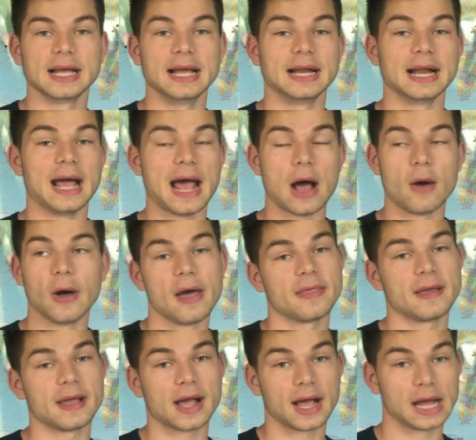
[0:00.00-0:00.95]
and how I
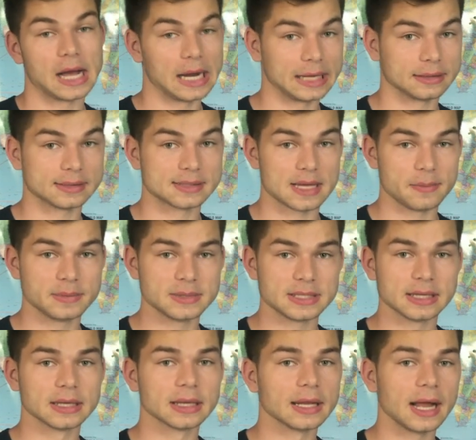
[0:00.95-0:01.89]
think I got
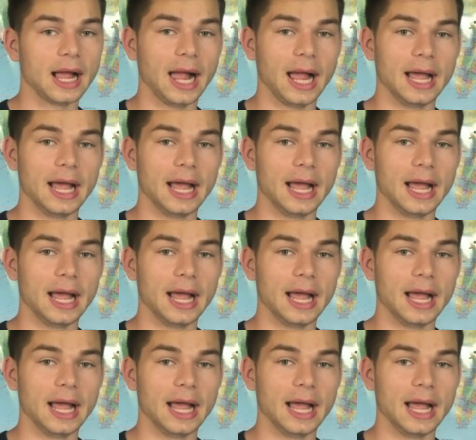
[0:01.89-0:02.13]
accepted.